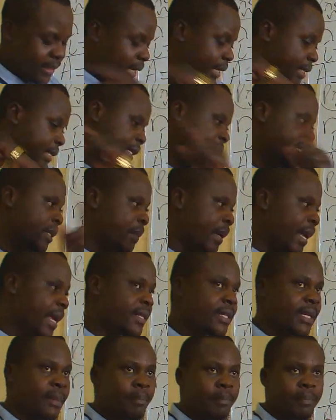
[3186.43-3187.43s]

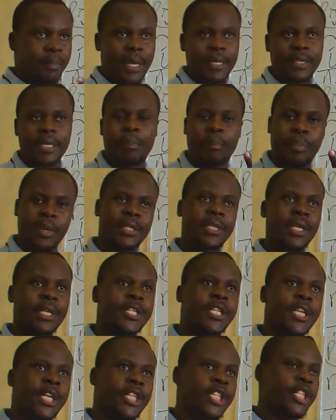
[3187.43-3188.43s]
as a
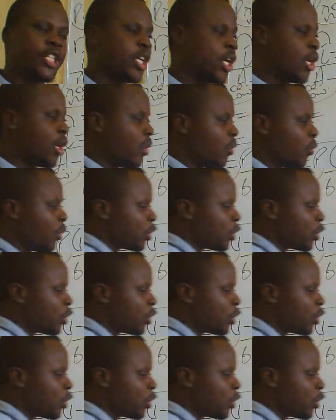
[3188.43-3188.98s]
percentage, we